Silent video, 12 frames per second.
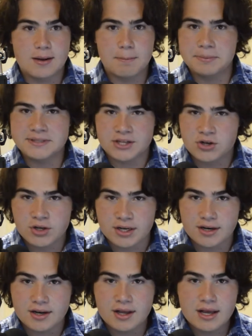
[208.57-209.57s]
but they couldn't.
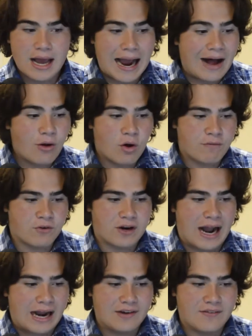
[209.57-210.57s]
Al Horford
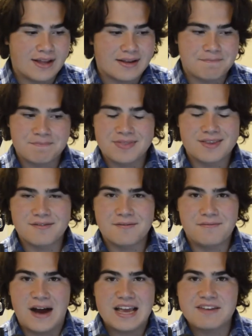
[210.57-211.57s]
had
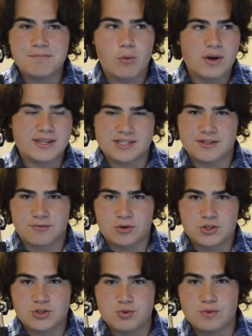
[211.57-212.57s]
5 points in the
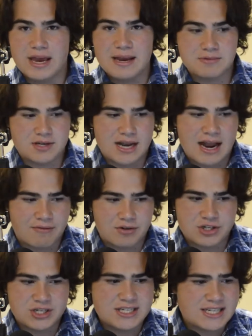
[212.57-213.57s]
first 2 games on
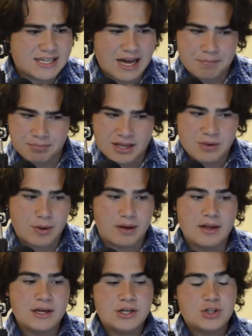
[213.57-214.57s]
average. He did not play well.
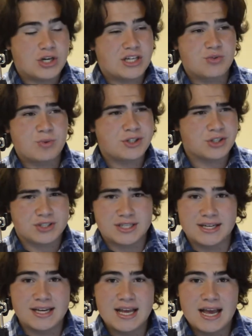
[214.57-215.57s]
Josh
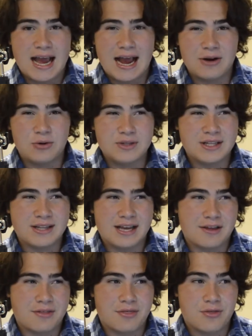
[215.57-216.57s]
Richardson had only
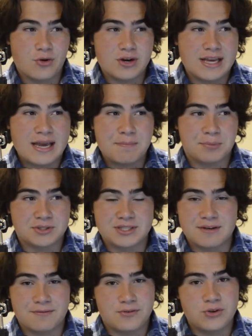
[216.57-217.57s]

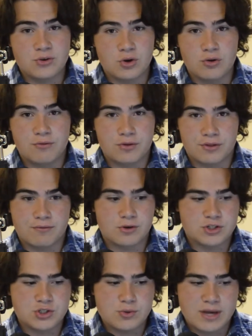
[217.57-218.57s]
38% field goal for the
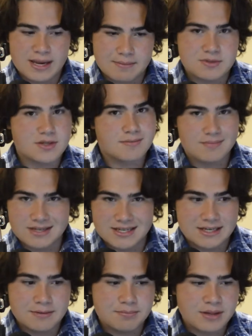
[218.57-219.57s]
first 2 games. He
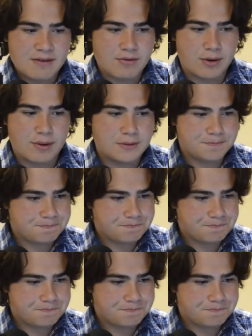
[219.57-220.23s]
didn't play very well.